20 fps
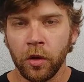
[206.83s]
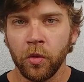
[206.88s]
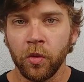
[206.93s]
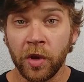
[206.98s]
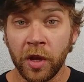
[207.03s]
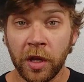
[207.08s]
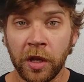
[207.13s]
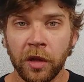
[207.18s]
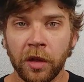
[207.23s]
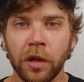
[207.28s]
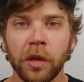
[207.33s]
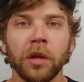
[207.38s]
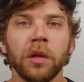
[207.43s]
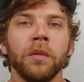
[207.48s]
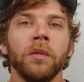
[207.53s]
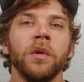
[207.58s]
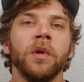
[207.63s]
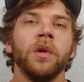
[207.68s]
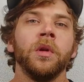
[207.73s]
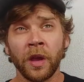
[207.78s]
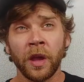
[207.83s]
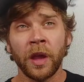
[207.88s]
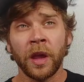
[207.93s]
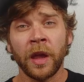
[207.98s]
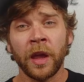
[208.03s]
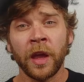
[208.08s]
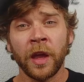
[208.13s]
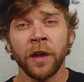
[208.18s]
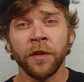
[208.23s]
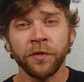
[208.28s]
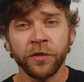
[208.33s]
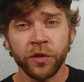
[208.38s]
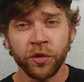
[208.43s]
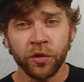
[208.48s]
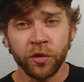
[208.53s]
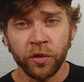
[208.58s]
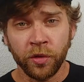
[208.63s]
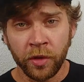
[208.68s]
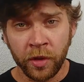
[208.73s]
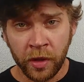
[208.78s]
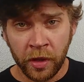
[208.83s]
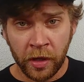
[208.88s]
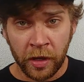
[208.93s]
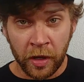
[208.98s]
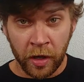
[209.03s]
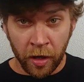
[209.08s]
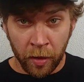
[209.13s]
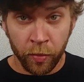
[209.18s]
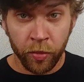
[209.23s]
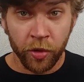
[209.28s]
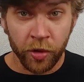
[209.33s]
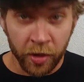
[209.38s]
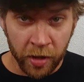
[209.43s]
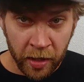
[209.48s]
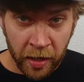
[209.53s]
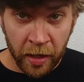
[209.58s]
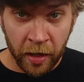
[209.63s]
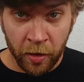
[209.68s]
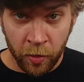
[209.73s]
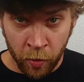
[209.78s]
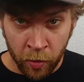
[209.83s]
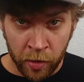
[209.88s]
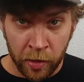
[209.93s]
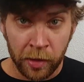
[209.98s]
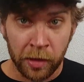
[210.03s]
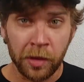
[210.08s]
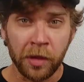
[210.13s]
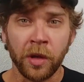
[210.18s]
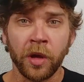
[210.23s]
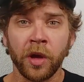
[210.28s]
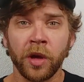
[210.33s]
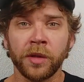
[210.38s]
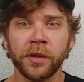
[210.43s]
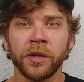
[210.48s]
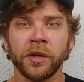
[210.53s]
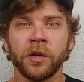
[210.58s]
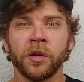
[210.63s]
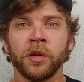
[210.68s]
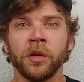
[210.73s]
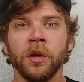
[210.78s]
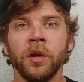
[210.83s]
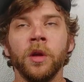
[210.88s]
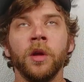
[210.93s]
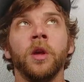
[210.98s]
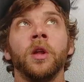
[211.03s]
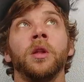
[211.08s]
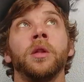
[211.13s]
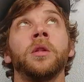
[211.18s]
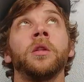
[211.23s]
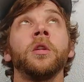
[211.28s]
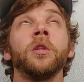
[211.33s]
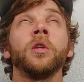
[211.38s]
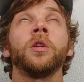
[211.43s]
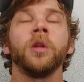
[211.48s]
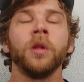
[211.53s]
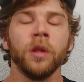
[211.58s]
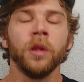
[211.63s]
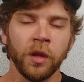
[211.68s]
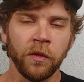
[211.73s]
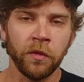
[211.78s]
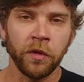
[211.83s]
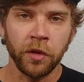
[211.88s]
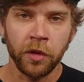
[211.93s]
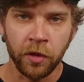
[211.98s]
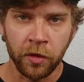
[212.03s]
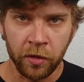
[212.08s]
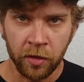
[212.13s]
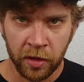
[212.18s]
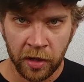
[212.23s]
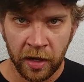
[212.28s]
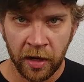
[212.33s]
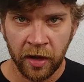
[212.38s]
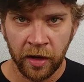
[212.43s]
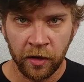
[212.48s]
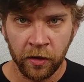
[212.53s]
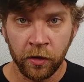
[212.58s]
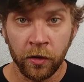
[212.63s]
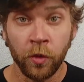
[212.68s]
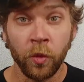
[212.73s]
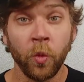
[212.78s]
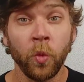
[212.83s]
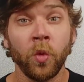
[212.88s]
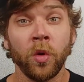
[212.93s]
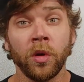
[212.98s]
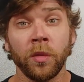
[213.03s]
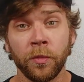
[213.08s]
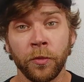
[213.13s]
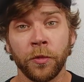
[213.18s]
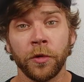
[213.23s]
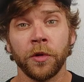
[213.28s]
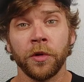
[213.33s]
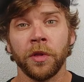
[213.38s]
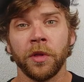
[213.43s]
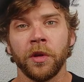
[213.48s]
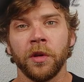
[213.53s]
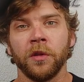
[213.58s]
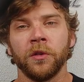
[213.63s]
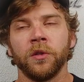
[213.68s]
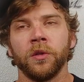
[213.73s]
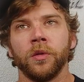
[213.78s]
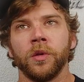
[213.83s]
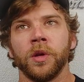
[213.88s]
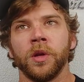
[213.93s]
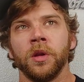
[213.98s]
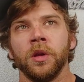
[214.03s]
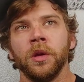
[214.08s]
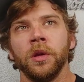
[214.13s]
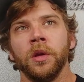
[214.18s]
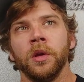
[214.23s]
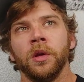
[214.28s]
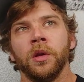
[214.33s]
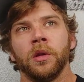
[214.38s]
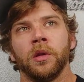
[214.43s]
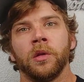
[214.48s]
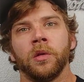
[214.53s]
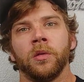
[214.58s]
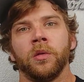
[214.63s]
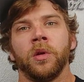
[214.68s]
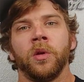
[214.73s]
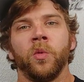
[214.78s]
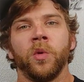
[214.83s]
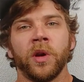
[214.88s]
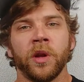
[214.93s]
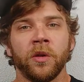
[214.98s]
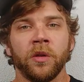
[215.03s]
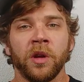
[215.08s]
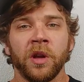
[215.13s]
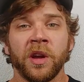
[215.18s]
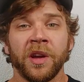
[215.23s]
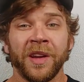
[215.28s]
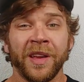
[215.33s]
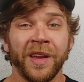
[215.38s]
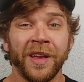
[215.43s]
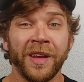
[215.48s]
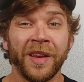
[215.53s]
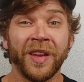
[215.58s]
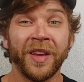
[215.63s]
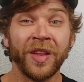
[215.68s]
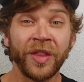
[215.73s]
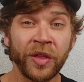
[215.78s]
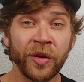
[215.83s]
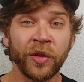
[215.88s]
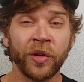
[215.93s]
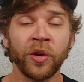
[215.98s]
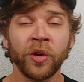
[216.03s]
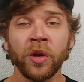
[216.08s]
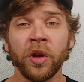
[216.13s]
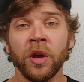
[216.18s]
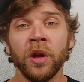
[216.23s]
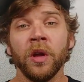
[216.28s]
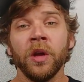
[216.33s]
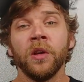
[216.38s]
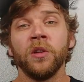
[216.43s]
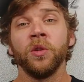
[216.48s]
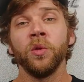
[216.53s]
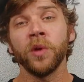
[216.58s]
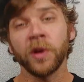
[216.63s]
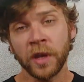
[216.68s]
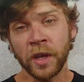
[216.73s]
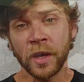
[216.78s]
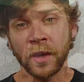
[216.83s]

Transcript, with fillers: Ridiculous. After the upper deck was on there, still couldn't leave it alone. Dad had to do one more thing to it. So he went out and got another two and a